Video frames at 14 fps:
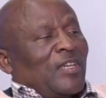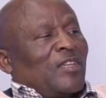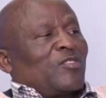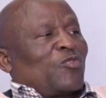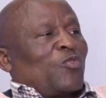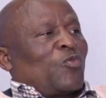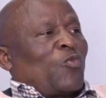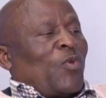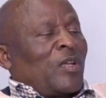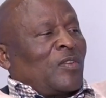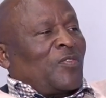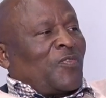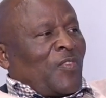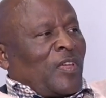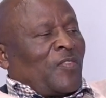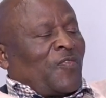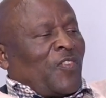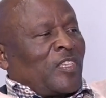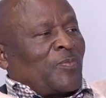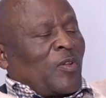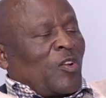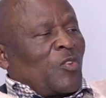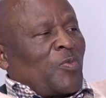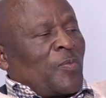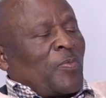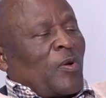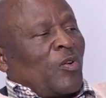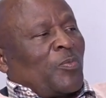So one first ballot
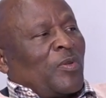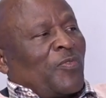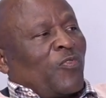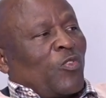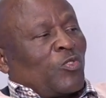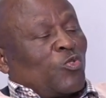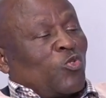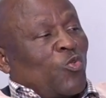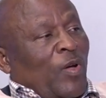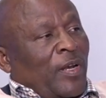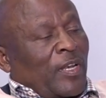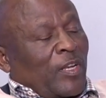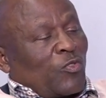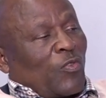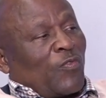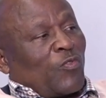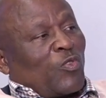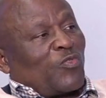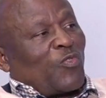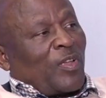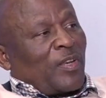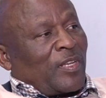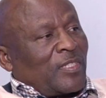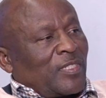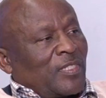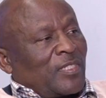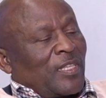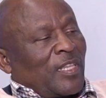paper will be for 200 of those 400
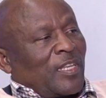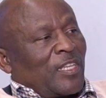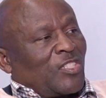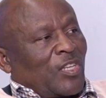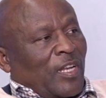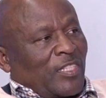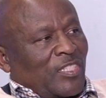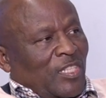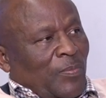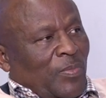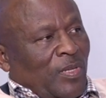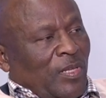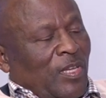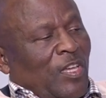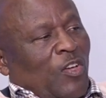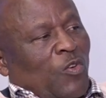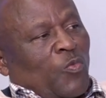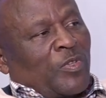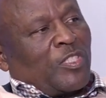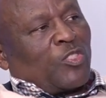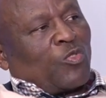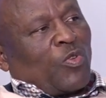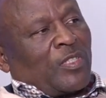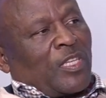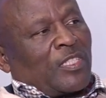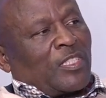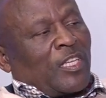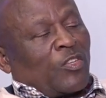seats at the National Assembly, which is
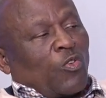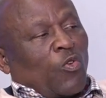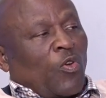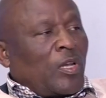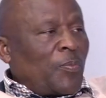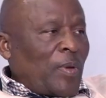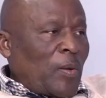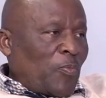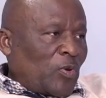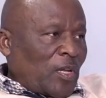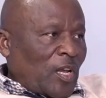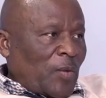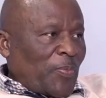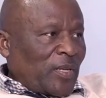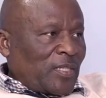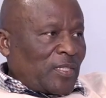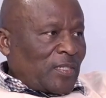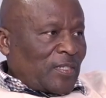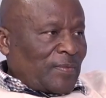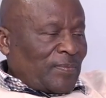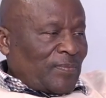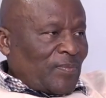contested only by political parties.